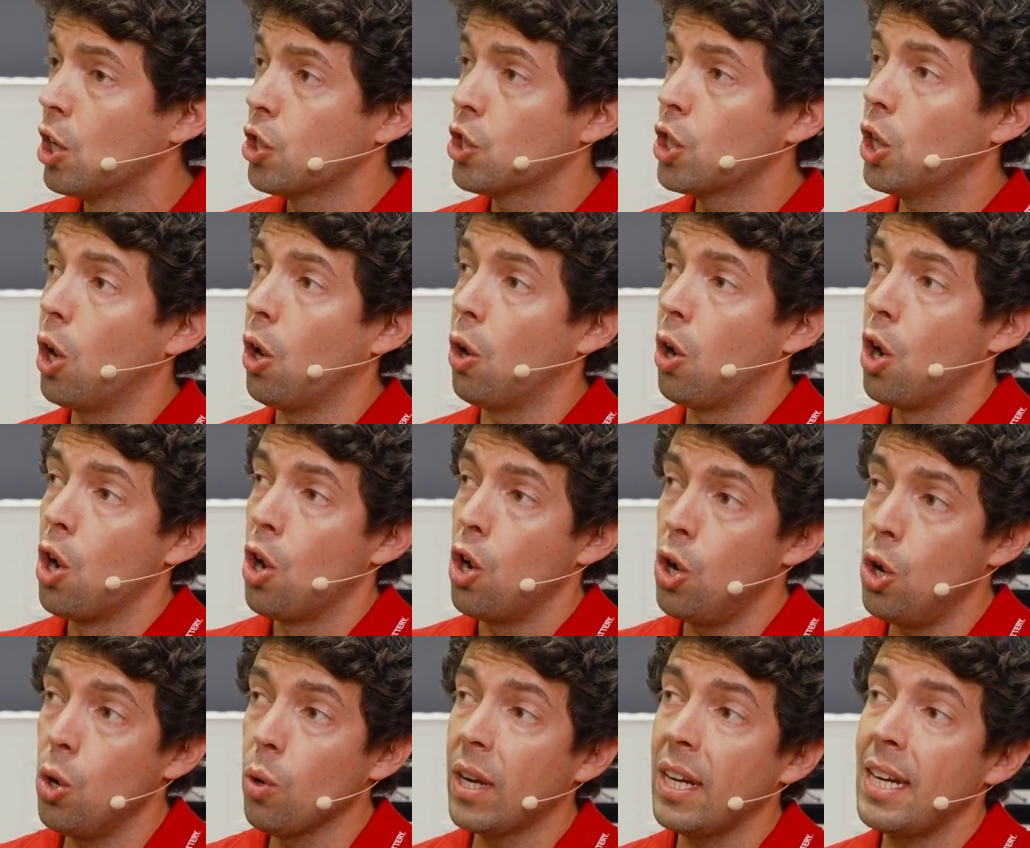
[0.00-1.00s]
So
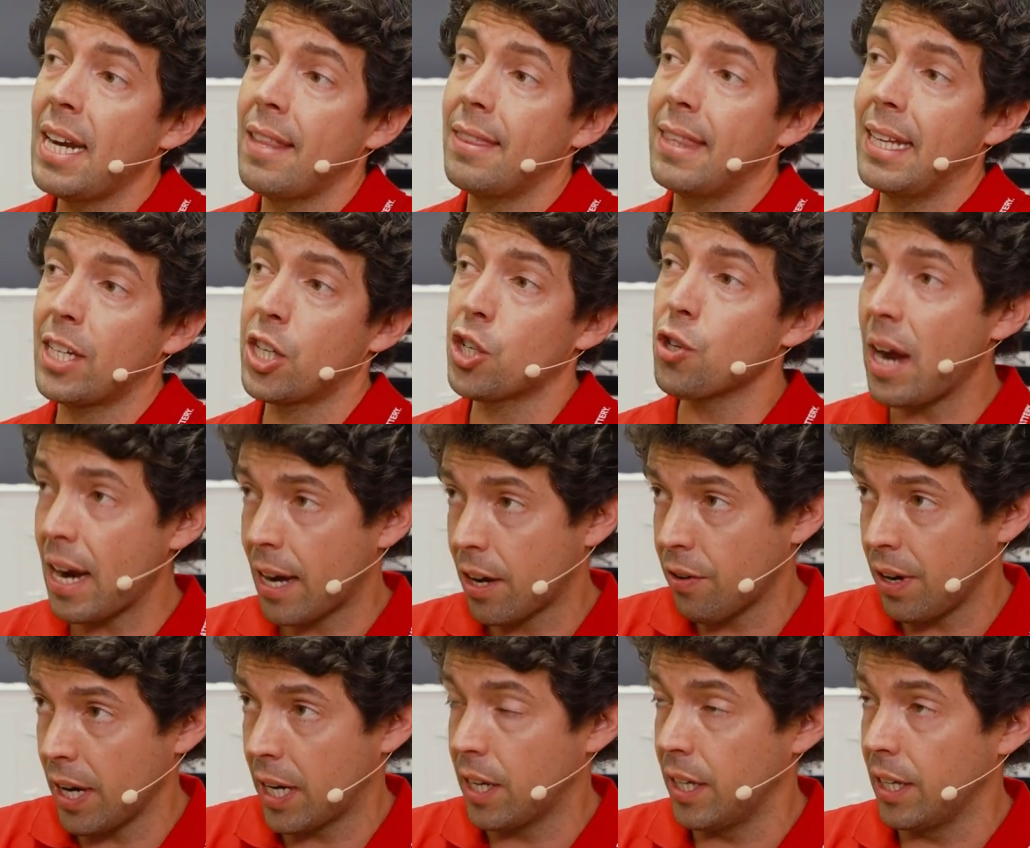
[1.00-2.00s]
looking at the
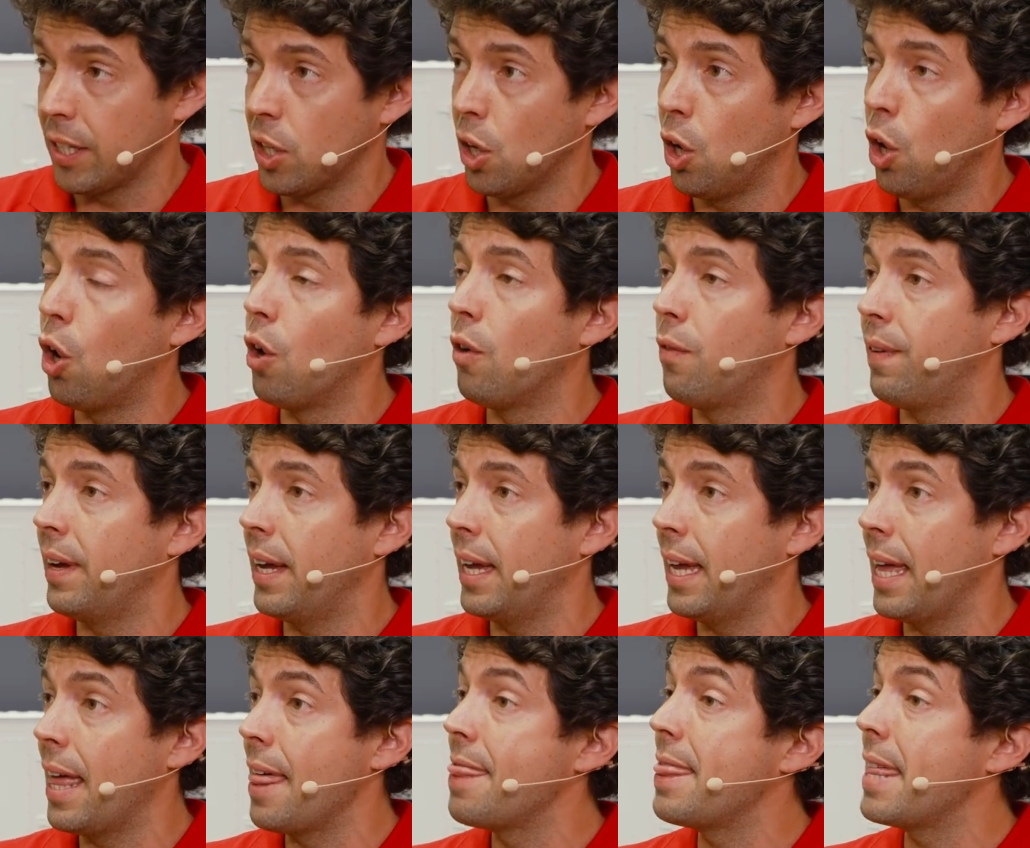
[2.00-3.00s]
track record of
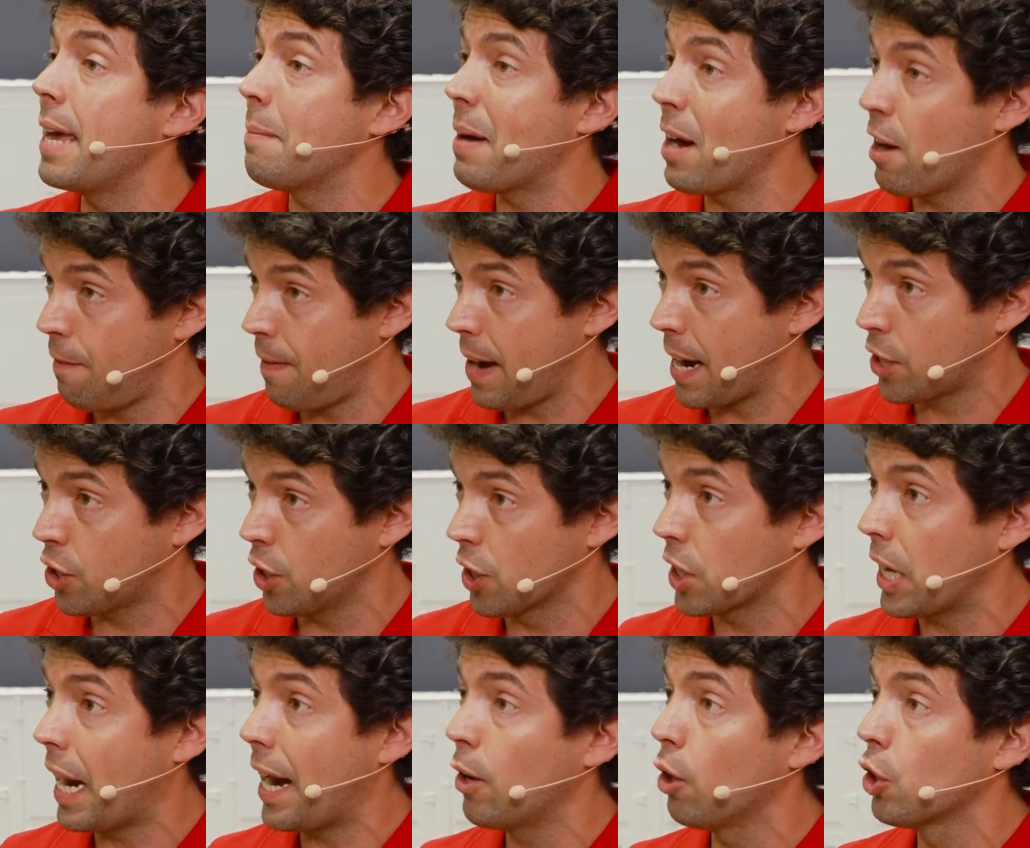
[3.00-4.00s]
the
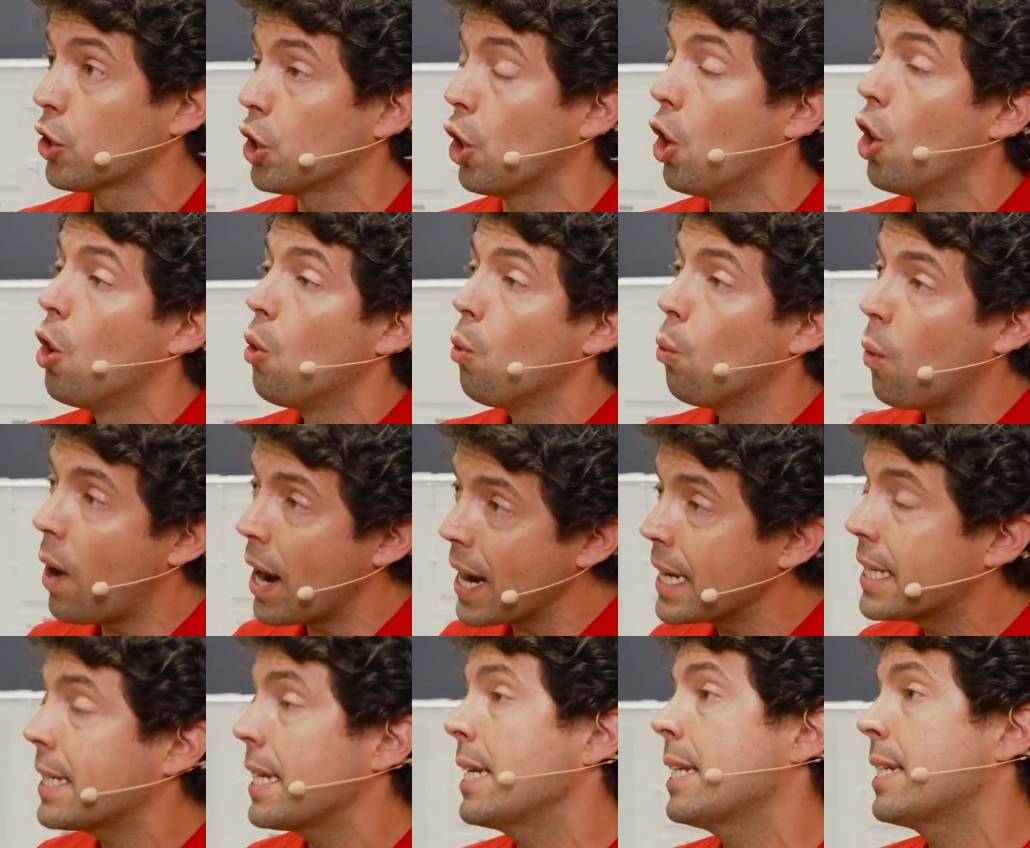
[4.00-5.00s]
manufacturers and also what
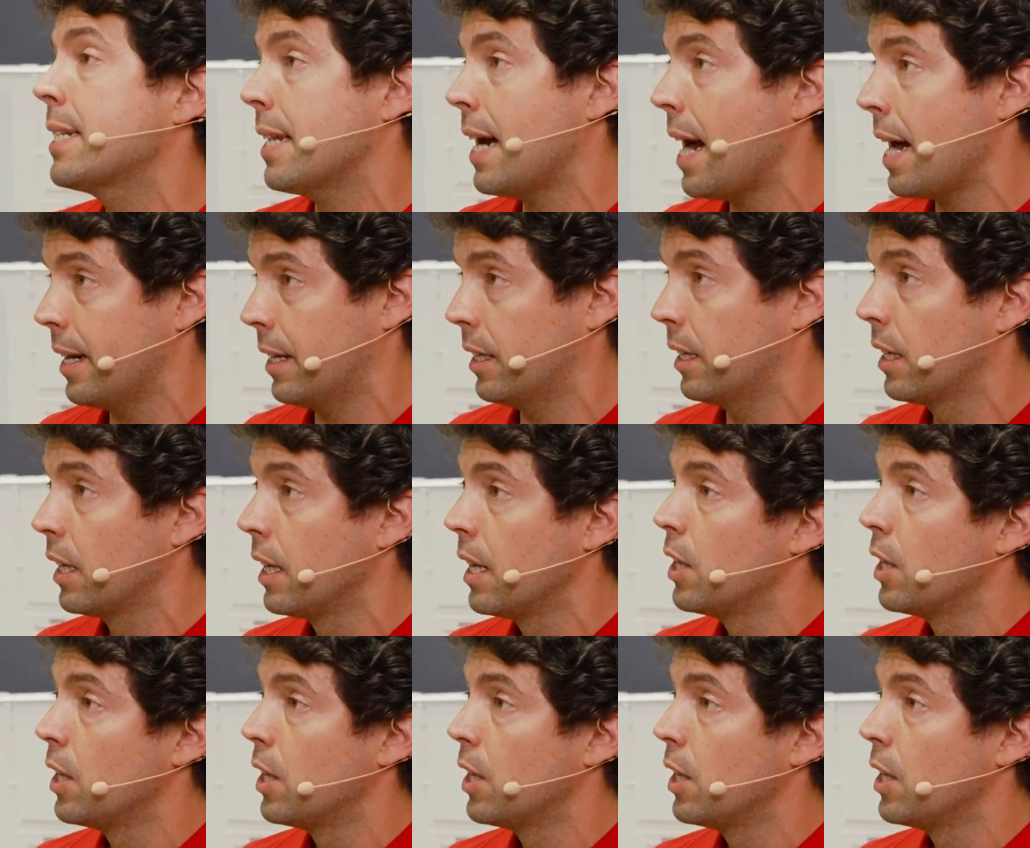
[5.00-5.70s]
is inside.